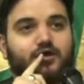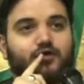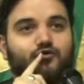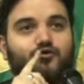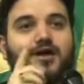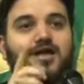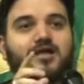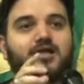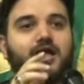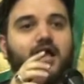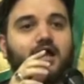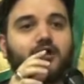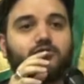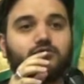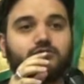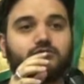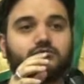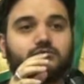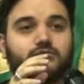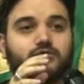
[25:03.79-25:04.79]
Right
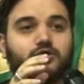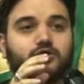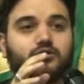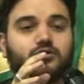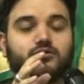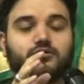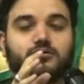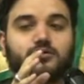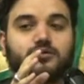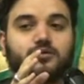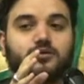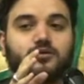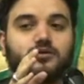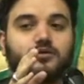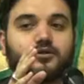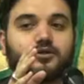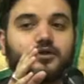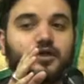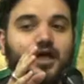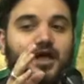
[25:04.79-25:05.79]
now,
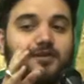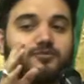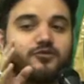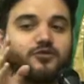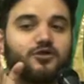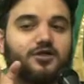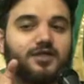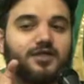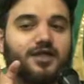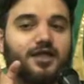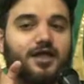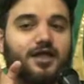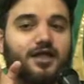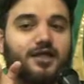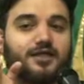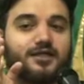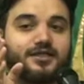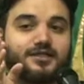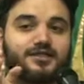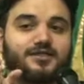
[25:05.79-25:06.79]

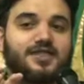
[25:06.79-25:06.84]
alhamdulillah,